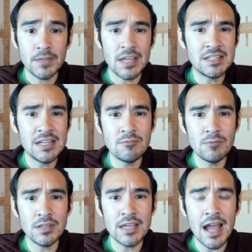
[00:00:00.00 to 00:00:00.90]
It didn't
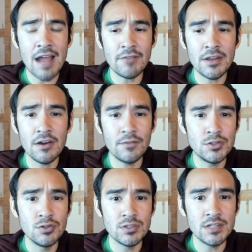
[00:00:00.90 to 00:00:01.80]
really have enough
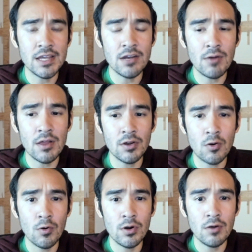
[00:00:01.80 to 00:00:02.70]
juice to get around the
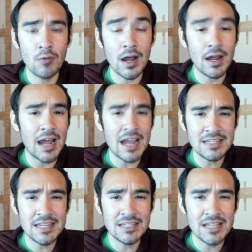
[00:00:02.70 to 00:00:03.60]
corner. I
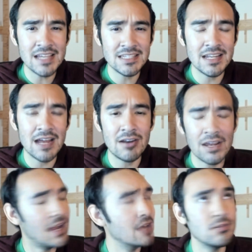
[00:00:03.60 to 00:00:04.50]
did test it out.
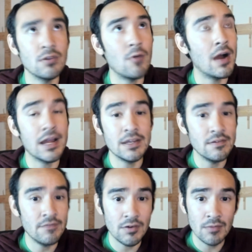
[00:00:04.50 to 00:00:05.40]
I don't know why I
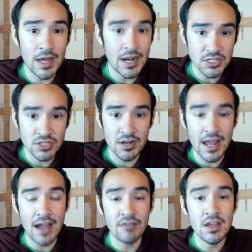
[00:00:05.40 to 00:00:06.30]
didn't film that. I should
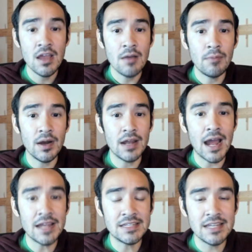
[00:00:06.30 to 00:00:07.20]
have. But
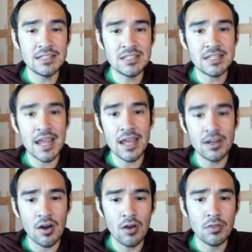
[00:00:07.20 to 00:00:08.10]
I did
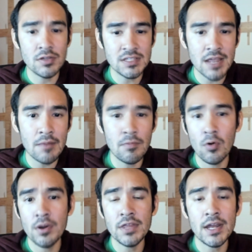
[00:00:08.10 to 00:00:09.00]
stand on the same
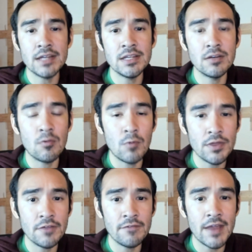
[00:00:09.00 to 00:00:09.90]
board that I did
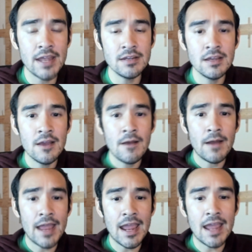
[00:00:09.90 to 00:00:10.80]
with the Fate,
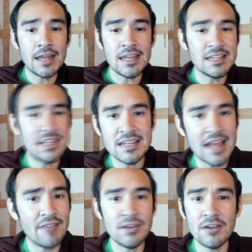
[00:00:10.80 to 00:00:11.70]
and it didn't
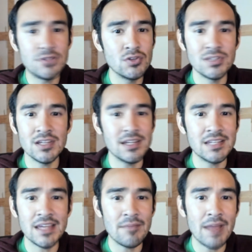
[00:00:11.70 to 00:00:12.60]
have enough juice
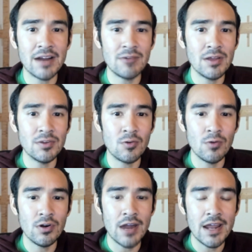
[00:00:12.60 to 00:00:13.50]
to get back around the
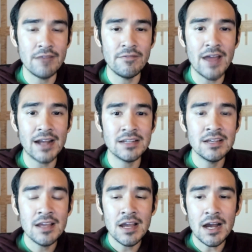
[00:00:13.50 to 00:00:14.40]
corner. And in fact,
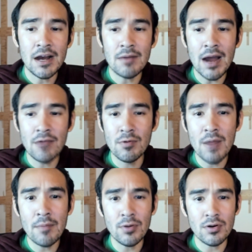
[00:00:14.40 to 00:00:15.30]
I
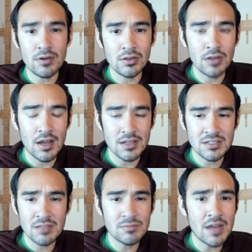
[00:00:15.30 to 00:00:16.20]
remember
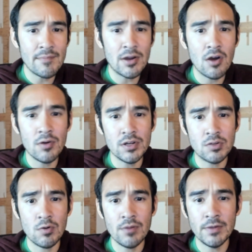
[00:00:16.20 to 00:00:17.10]
some time ago in a
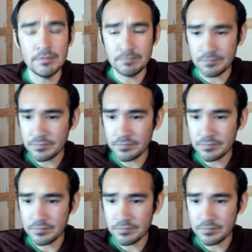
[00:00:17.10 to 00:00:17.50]
tournament,